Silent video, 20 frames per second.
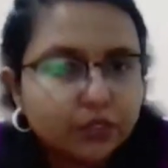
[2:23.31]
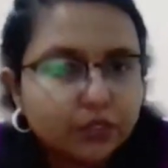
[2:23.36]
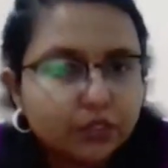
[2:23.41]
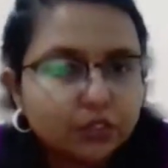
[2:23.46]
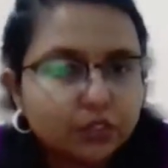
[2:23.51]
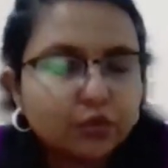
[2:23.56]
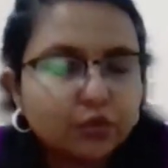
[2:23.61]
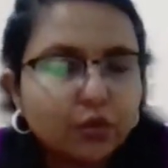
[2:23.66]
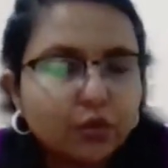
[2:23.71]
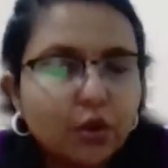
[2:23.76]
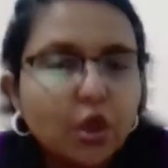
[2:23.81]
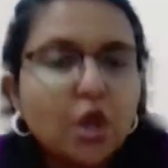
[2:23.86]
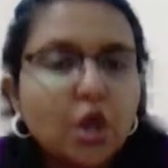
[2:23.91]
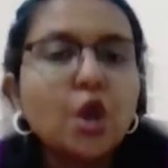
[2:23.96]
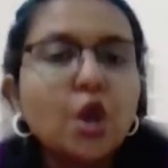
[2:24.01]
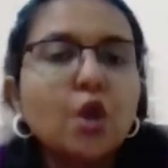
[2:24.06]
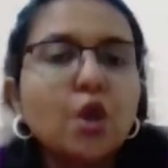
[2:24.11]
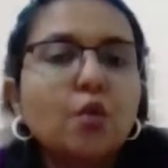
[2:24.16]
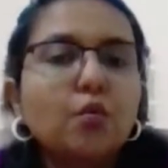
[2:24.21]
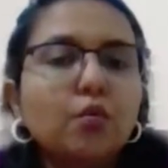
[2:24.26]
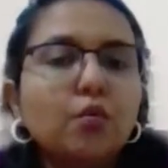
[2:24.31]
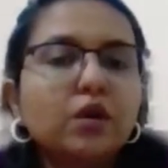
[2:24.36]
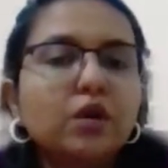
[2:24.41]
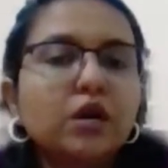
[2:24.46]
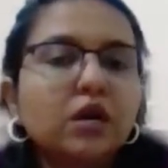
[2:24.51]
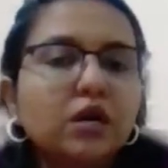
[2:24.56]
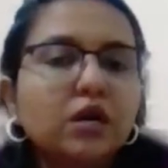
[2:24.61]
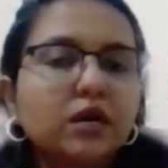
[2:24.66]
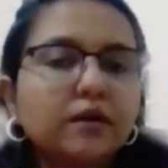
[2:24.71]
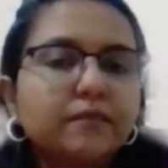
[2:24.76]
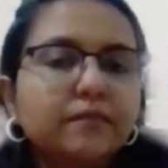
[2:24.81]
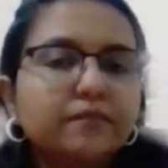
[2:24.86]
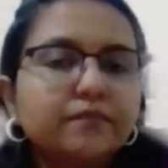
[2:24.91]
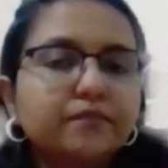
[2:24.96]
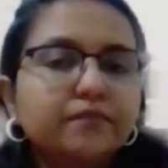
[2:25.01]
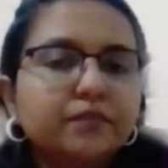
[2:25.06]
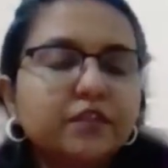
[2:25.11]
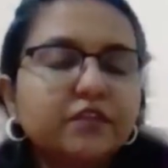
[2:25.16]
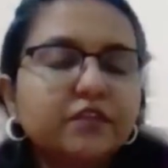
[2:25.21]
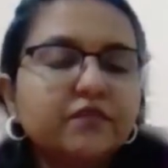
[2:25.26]
So,
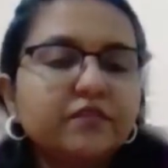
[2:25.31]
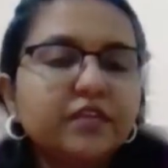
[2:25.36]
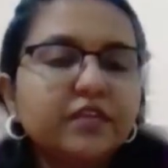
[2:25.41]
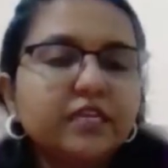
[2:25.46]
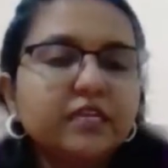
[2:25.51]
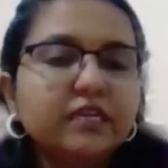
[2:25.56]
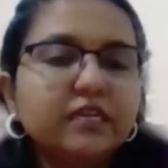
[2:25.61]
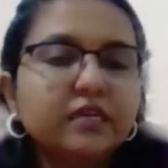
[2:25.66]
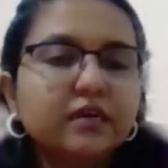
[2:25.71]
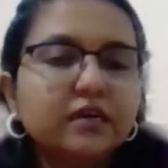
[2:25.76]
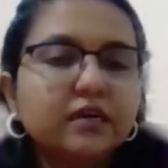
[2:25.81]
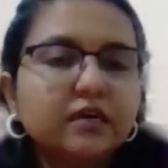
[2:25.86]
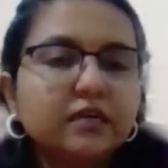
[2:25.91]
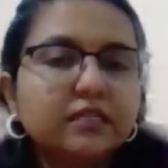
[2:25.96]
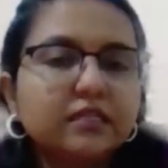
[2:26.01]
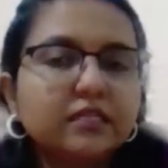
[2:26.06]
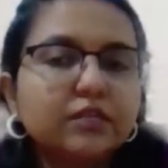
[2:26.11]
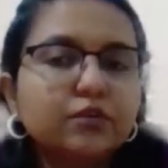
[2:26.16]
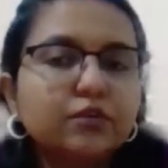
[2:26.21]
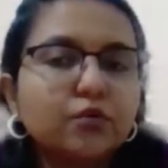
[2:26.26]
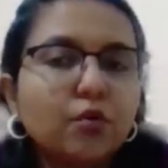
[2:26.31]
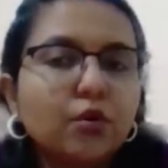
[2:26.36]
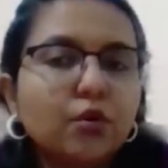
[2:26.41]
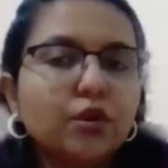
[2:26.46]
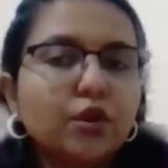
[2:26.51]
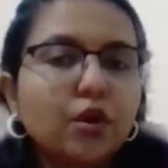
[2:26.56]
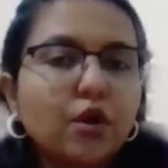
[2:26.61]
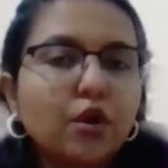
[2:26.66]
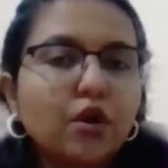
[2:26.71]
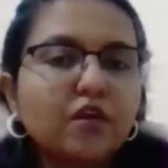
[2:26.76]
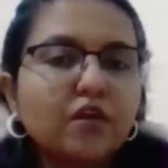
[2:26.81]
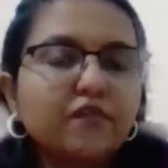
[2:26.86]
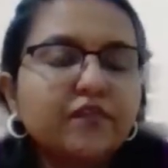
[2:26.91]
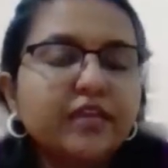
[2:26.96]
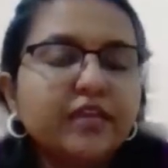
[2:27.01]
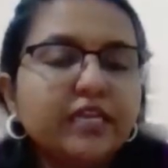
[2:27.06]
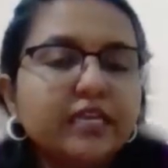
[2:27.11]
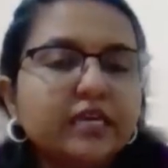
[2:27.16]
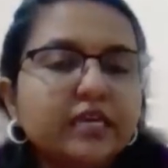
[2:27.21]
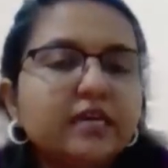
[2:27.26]
the role of
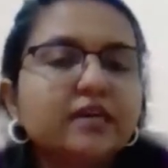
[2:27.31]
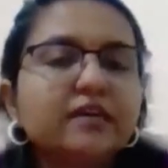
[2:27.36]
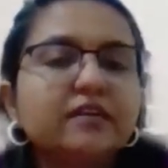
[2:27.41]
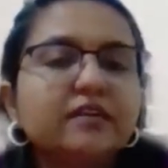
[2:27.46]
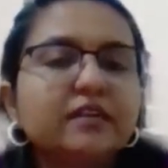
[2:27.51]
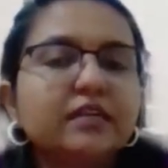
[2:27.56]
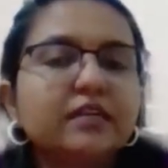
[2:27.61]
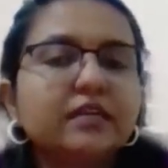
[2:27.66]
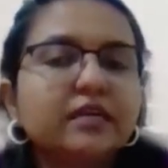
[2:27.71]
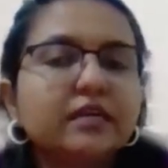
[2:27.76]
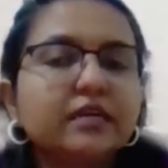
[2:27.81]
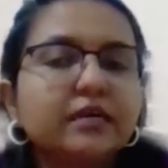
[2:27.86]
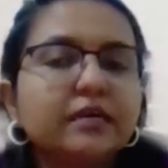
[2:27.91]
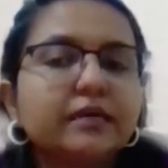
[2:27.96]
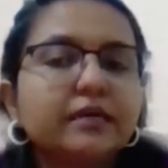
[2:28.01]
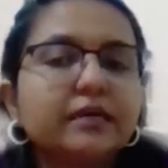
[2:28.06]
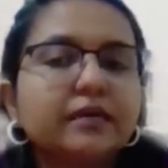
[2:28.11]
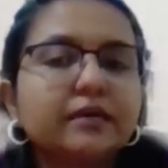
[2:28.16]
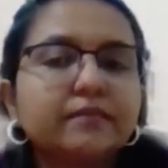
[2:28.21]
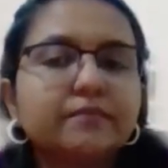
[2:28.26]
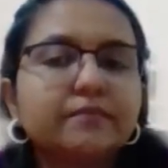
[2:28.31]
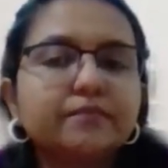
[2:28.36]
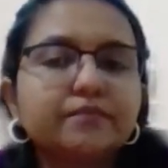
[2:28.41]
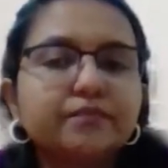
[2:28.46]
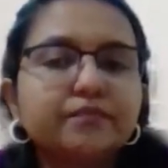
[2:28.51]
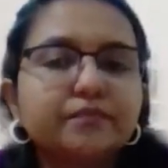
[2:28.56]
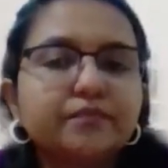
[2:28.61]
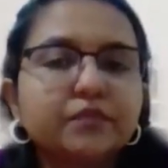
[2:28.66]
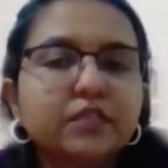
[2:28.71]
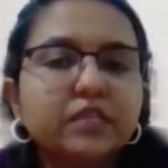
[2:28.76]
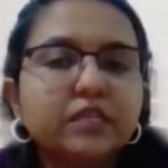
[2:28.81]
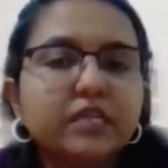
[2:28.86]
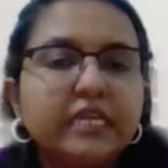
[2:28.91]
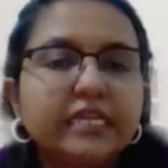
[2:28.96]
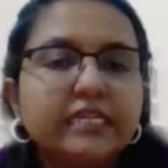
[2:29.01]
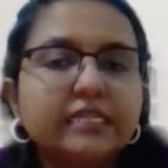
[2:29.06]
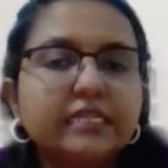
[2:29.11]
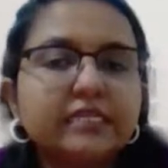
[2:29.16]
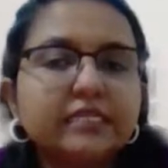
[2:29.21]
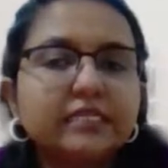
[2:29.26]
here,
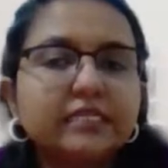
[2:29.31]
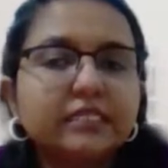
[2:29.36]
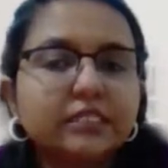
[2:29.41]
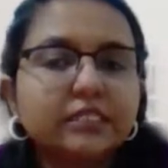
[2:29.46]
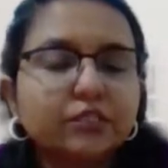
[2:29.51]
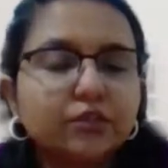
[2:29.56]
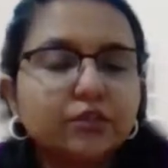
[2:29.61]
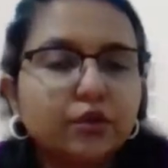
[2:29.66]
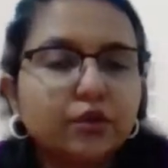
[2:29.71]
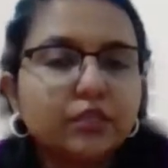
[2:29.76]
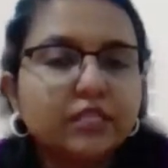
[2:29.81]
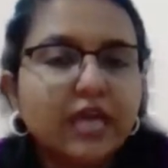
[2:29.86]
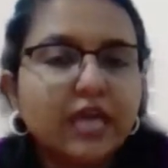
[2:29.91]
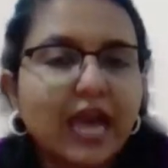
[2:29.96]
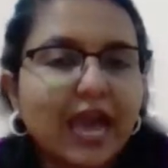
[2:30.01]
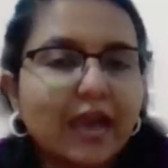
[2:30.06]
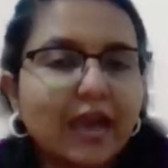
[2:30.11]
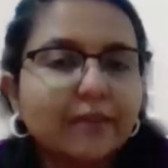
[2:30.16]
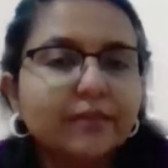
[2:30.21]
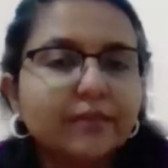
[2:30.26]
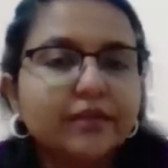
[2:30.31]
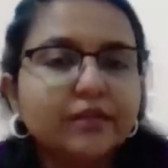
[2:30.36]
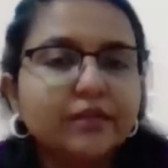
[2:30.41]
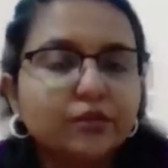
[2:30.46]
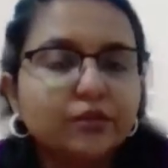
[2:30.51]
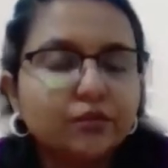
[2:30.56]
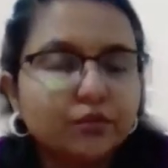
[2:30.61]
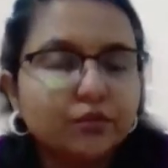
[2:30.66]
the habit